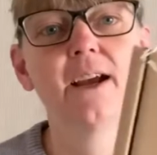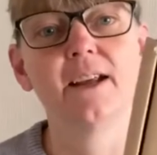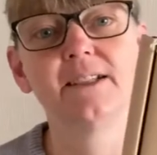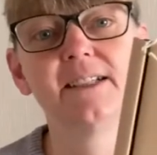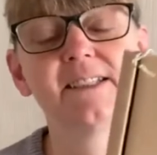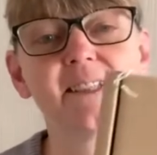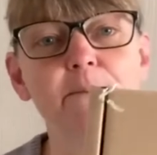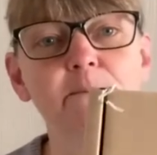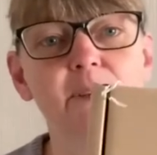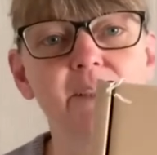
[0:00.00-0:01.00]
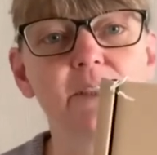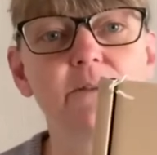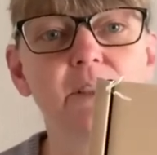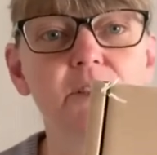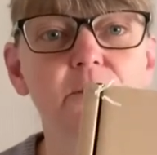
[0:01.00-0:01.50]
December's
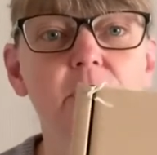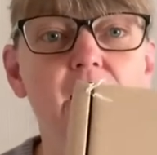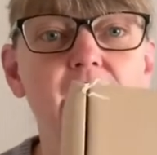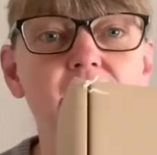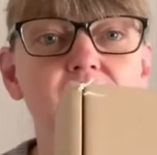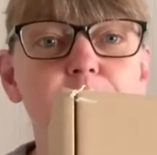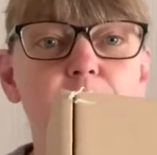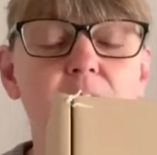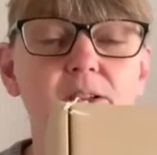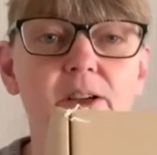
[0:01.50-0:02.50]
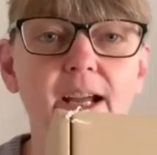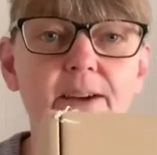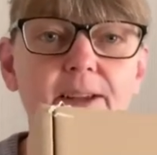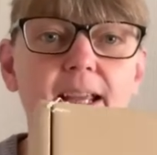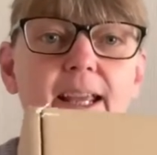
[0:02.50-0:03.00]
Crystal Collectors Box. I
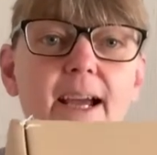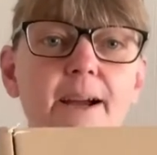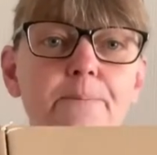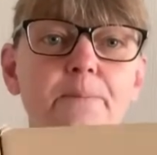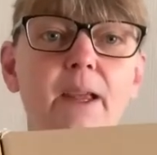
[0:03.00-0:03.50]
have it here.